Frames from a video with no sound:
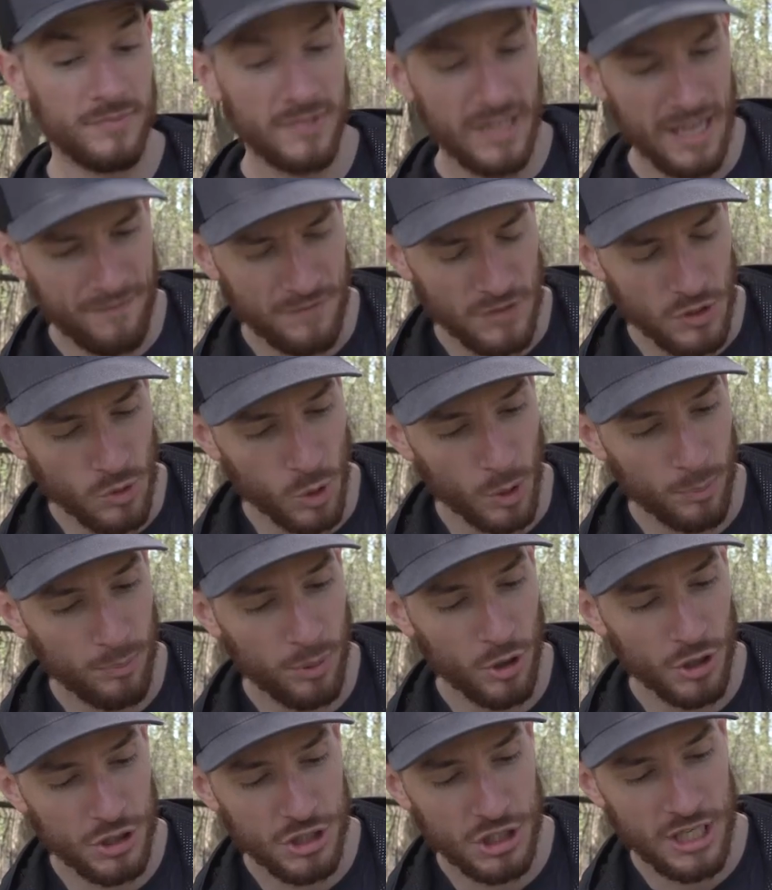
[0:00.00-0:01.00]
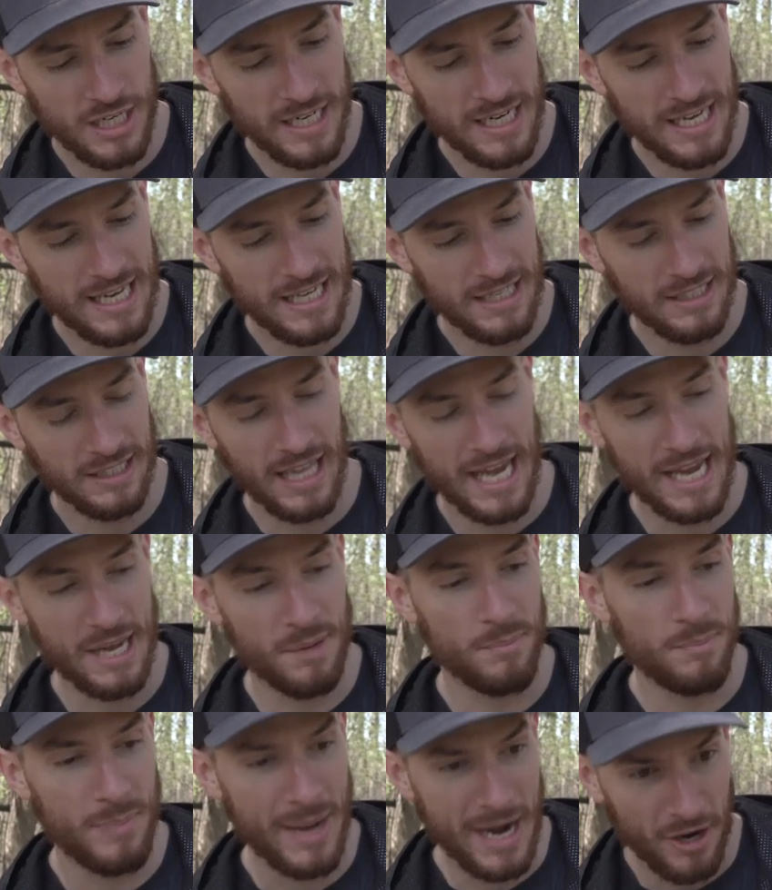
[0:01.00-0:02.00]
if you were pushing in
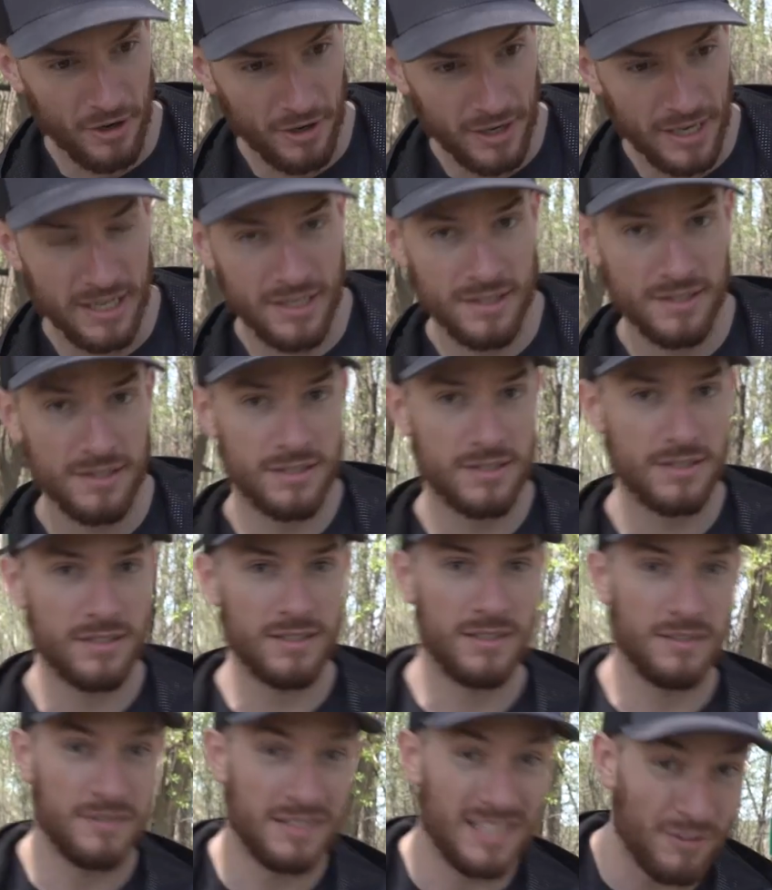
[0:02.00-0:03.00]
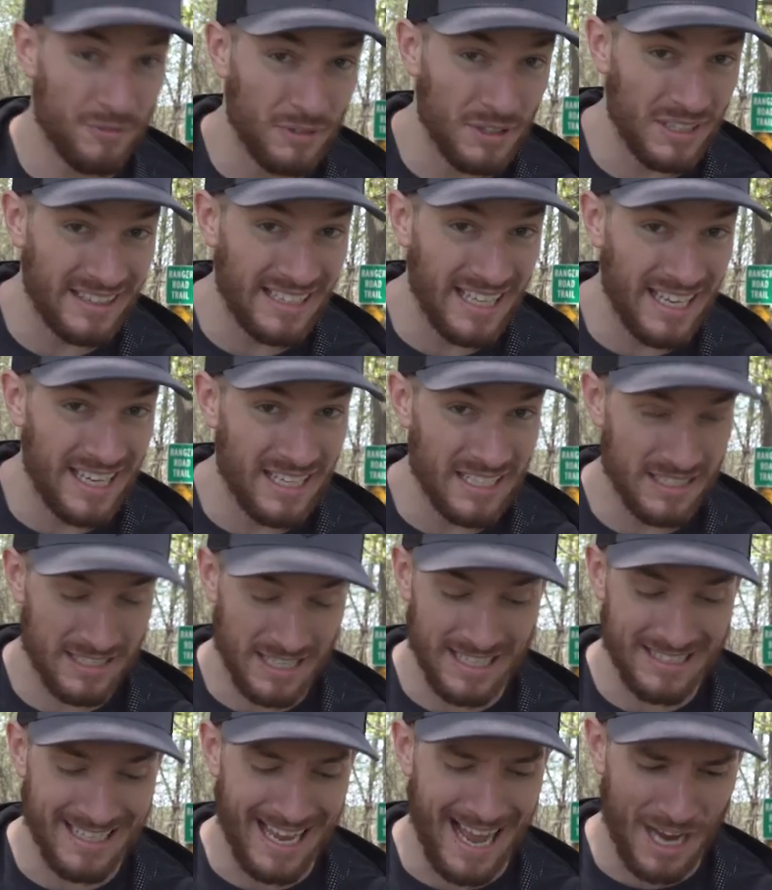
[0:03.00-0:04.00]
like bearings, different things,
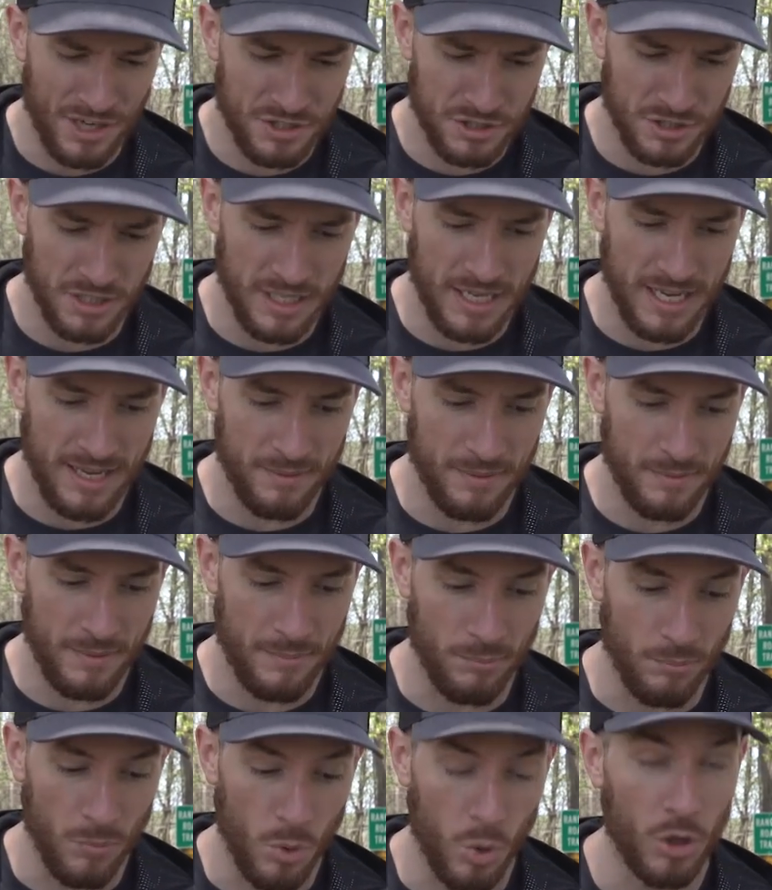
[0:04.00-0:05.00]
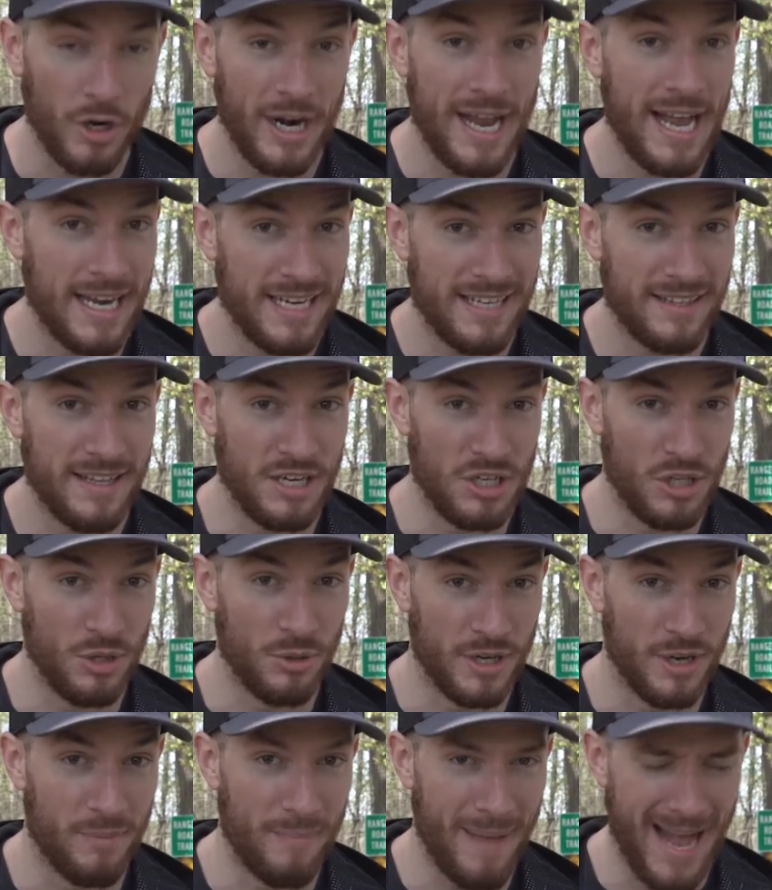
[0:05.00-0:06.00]
it's actually more handy than you
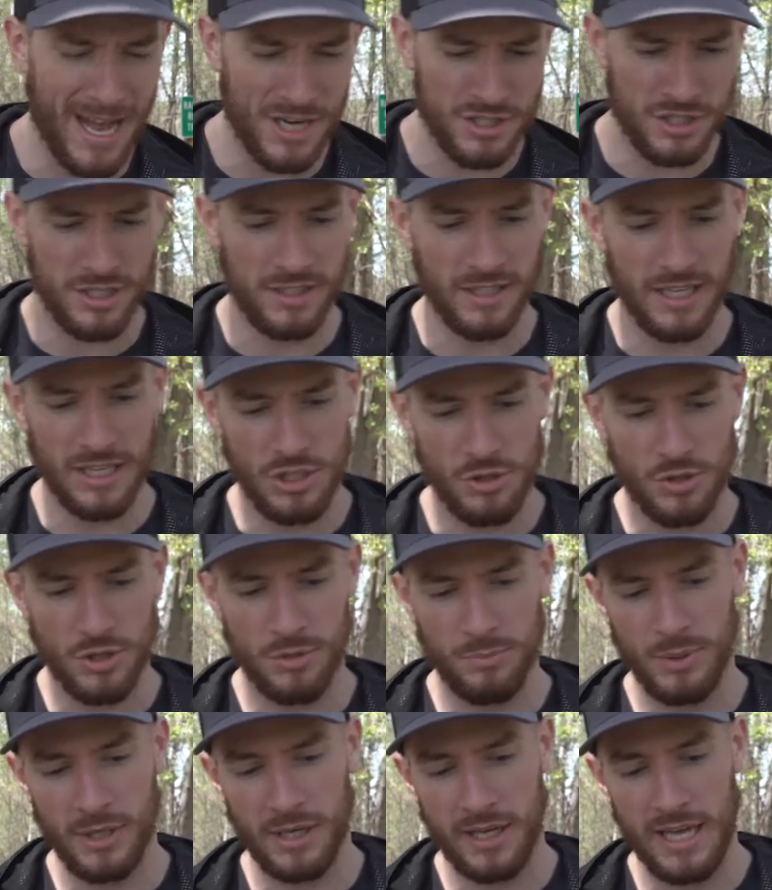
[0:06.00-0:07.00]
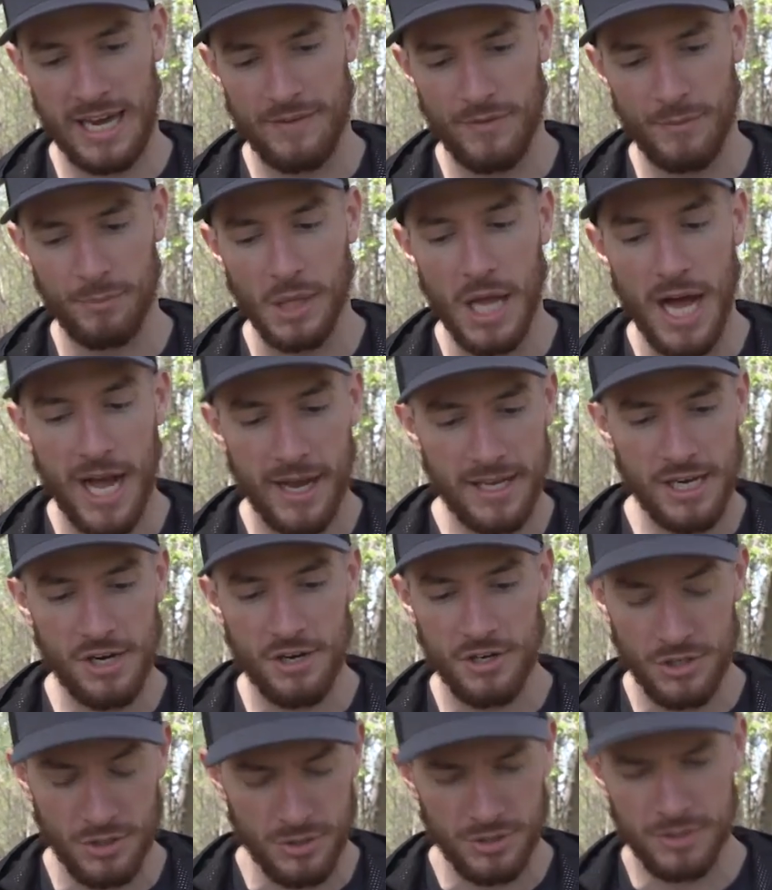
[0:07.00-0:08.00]
would imagine. Like you can put kind of a block
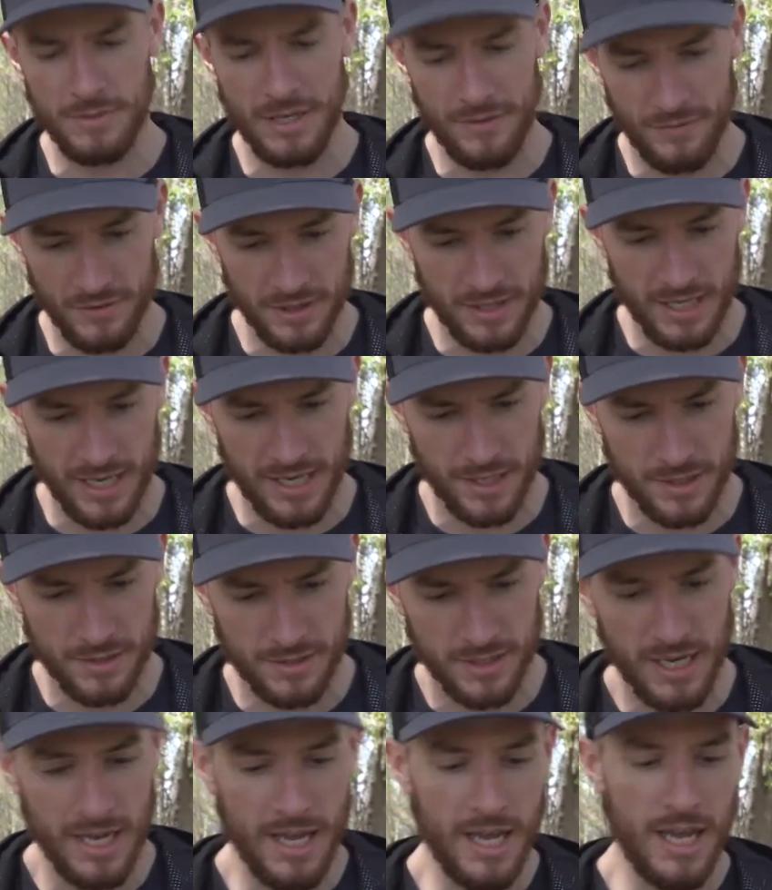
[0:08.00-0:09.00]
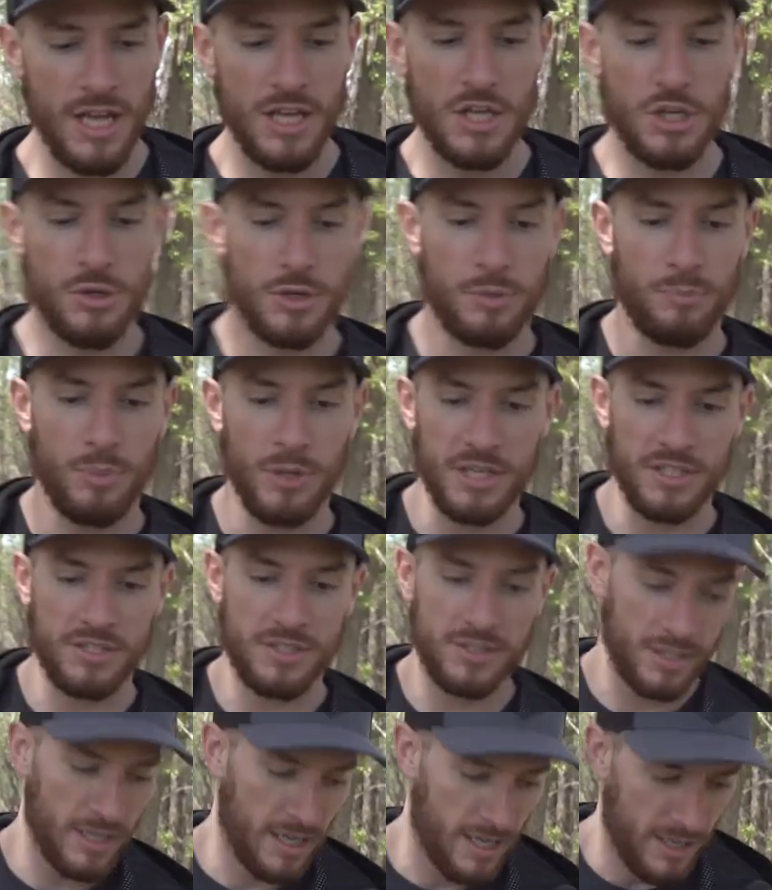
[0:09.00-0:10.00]
here and do some different things. You could
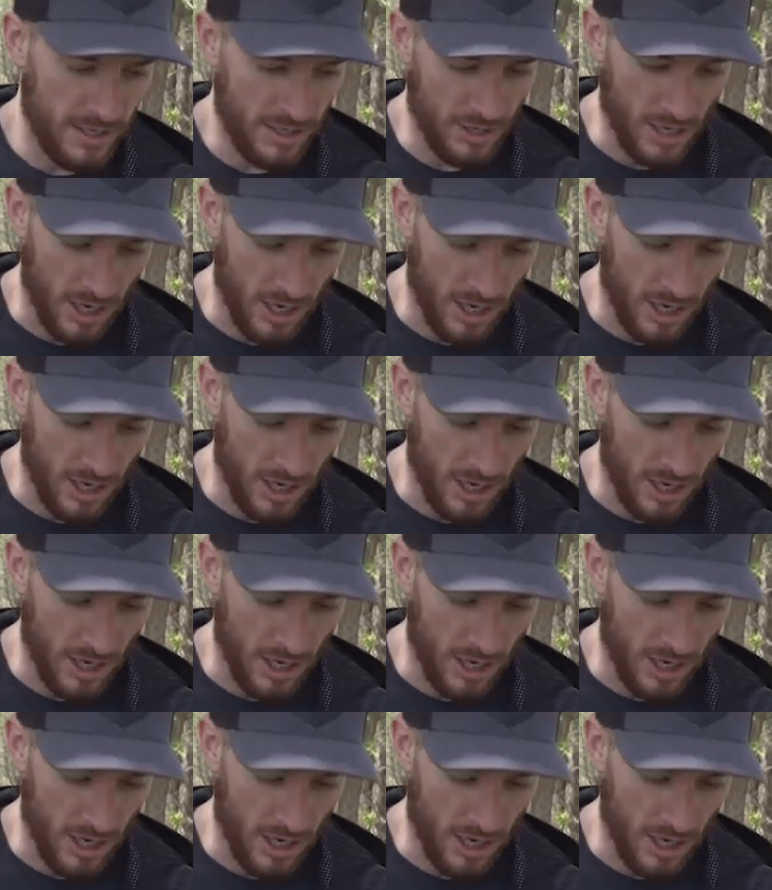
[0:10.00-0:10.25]
put you